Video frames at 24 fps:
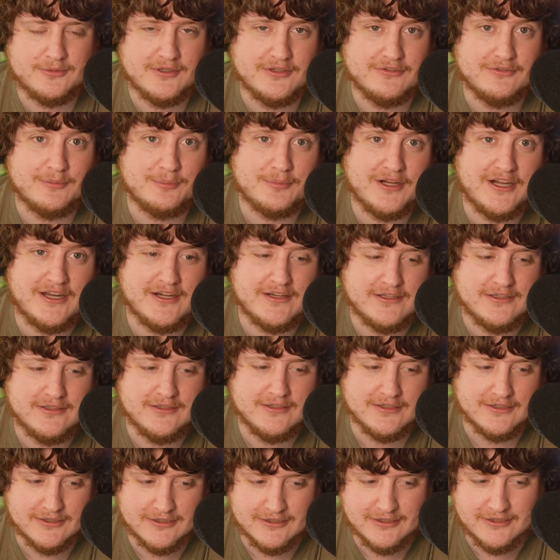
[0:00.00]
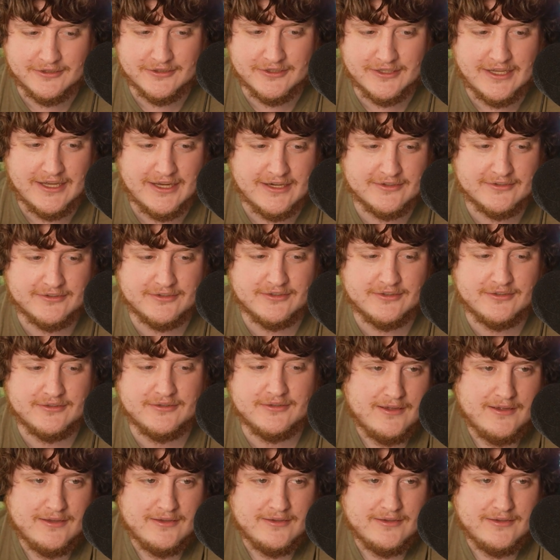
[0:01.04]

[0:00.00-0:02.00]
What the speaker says: we have a body, a call to action.